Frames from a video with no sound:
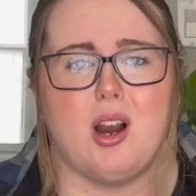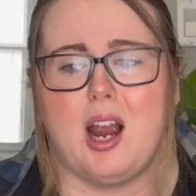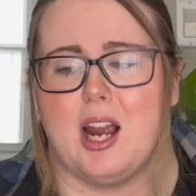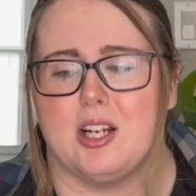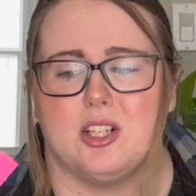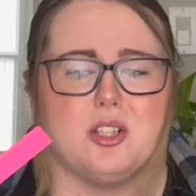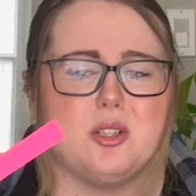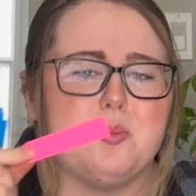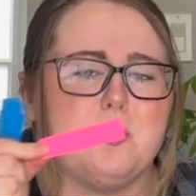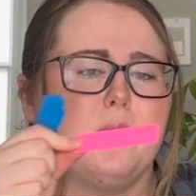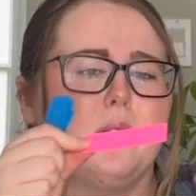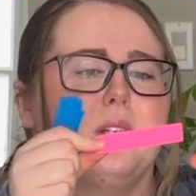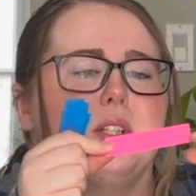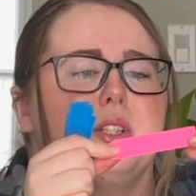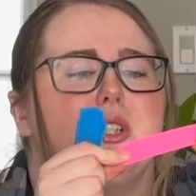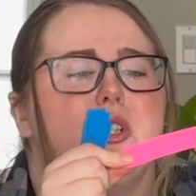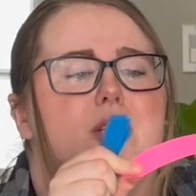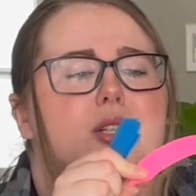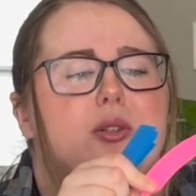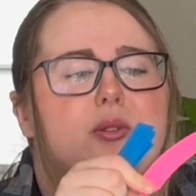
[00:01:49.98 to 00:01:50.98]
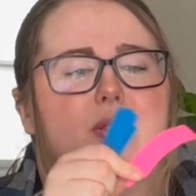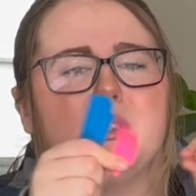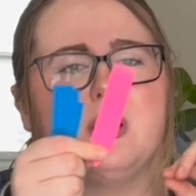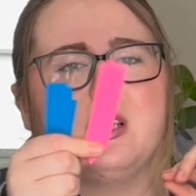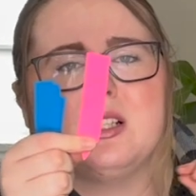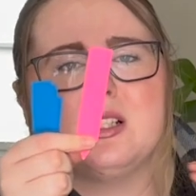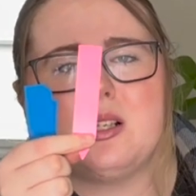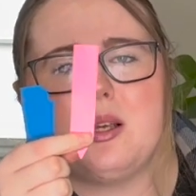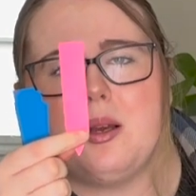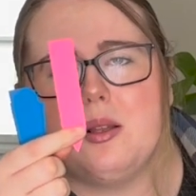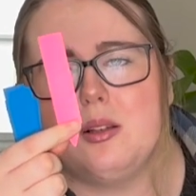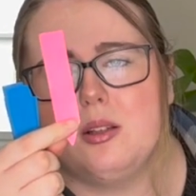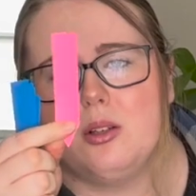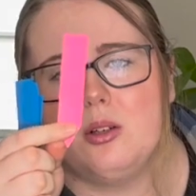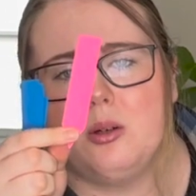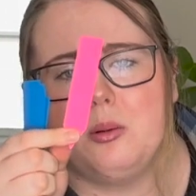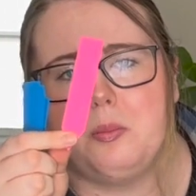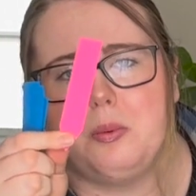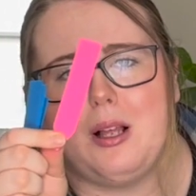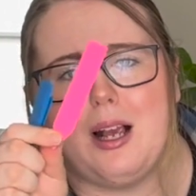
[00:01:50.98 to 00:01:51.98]
I just wanted to use these
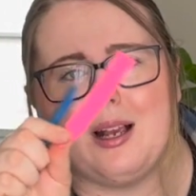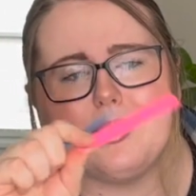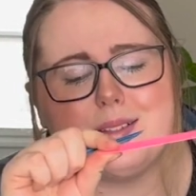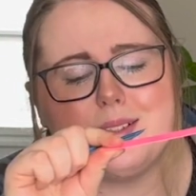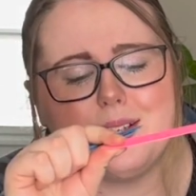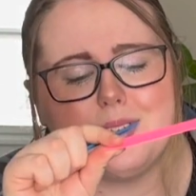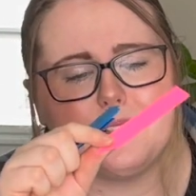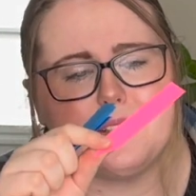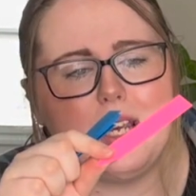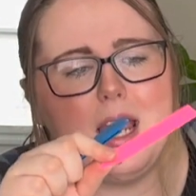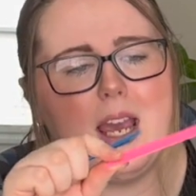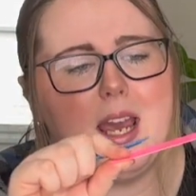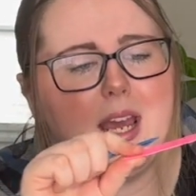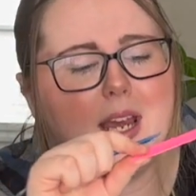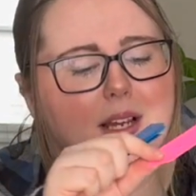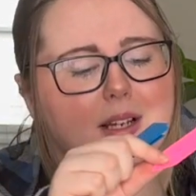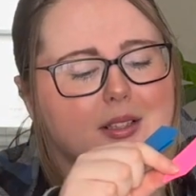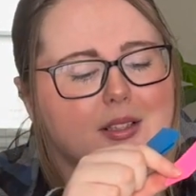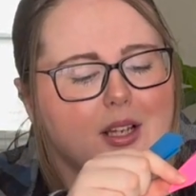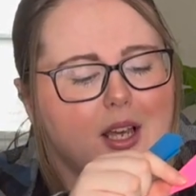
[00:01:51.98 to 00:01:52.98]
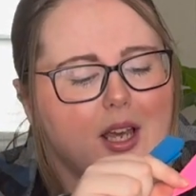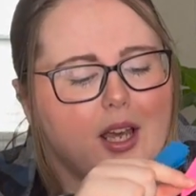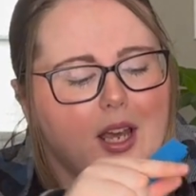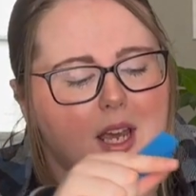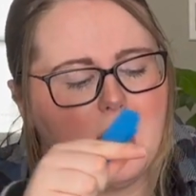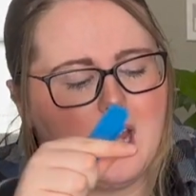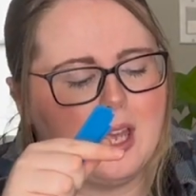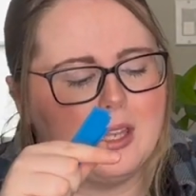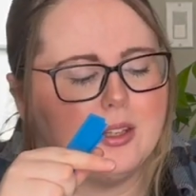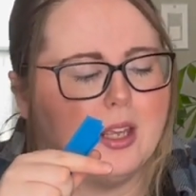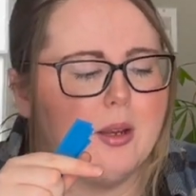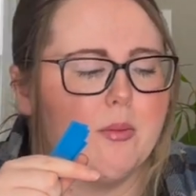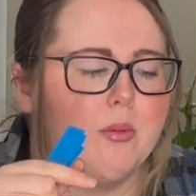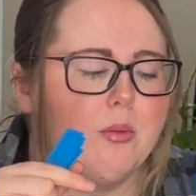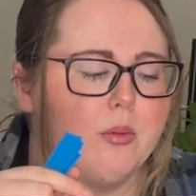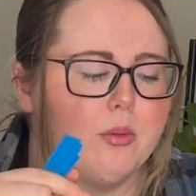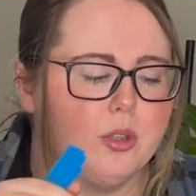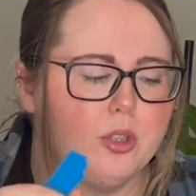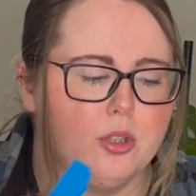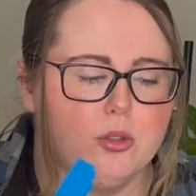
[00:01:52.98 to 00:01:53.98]
little plastic tags, and
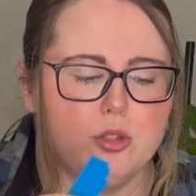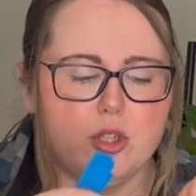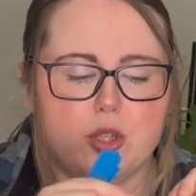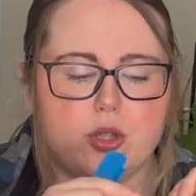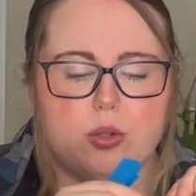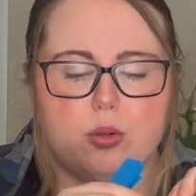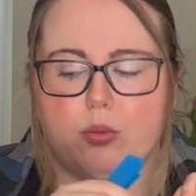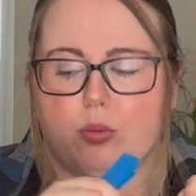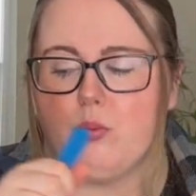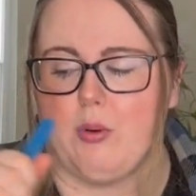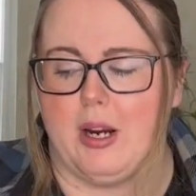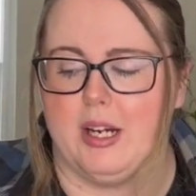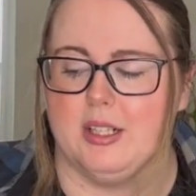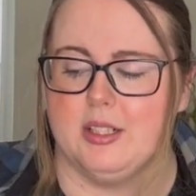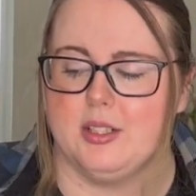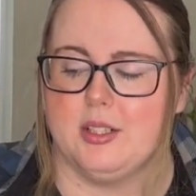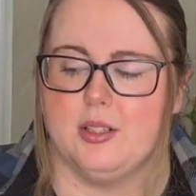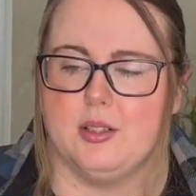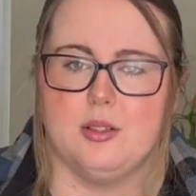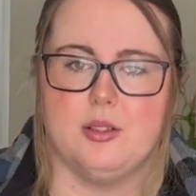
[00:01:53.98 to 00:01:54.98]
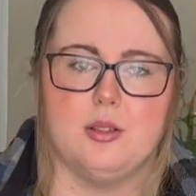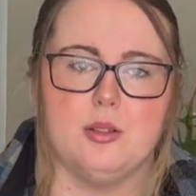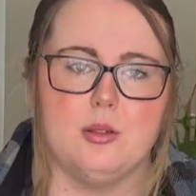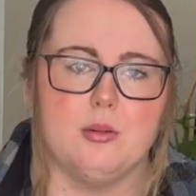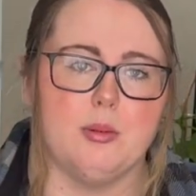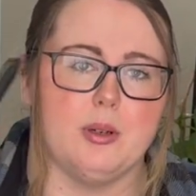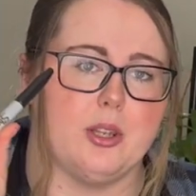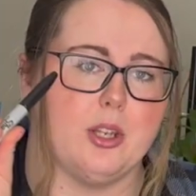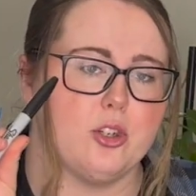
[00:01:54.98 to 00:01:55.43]
then you just write with a